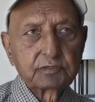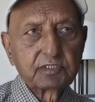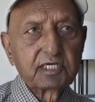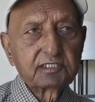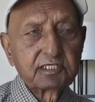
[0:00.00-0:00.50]

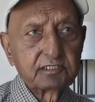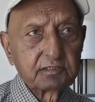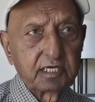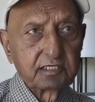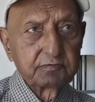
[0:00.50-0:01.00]
death
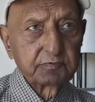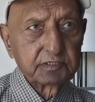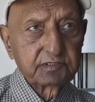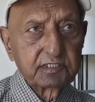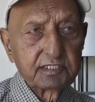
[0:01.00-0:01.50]

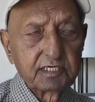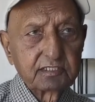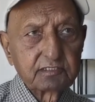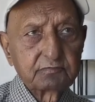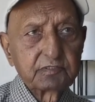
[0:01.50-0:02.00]
anniversary and
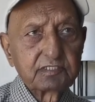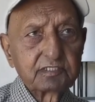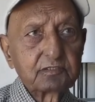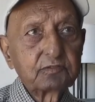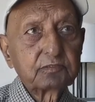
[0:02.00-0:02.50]
his
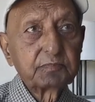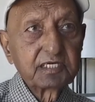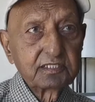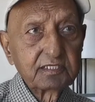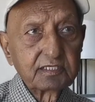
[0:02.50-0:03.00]
visit to
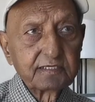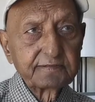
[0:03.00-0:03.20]
Smethwick,